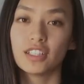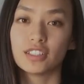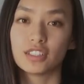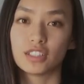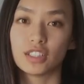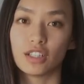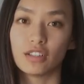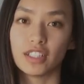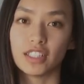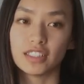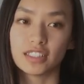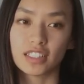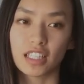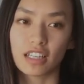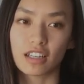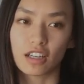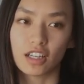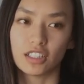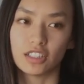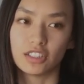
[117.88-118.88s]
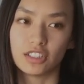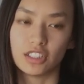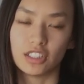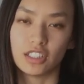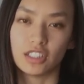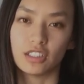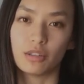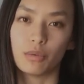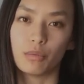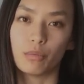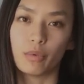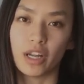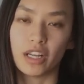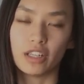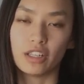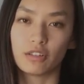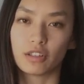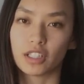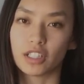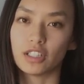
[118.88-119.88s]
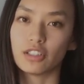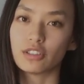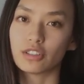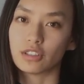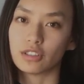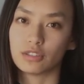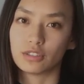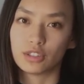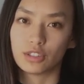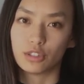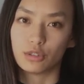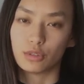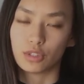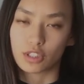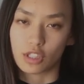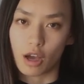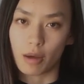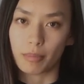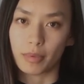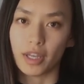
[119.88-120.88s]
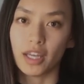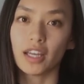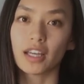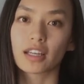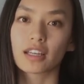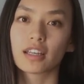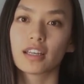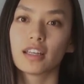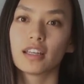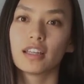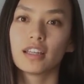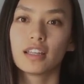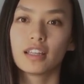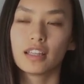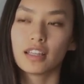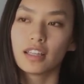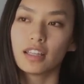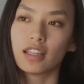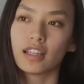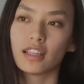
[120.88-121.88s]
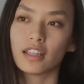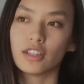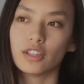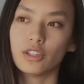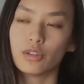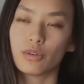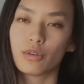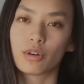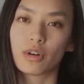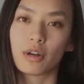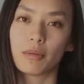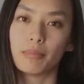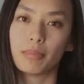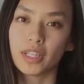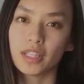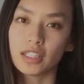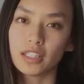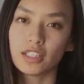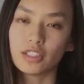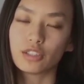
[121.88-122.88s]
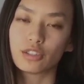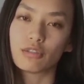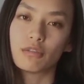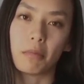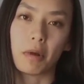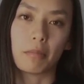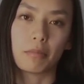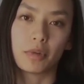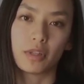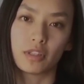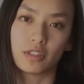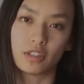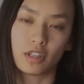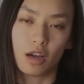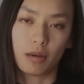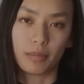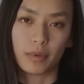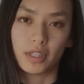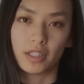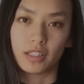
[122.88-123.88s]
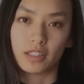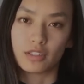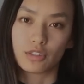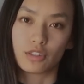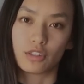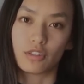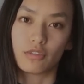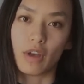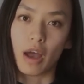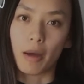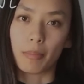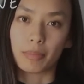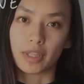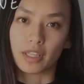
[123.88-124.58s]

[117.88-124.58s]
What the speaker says: So in psychology, when you are introduced to a topic, your ability to remember the topic is sort of up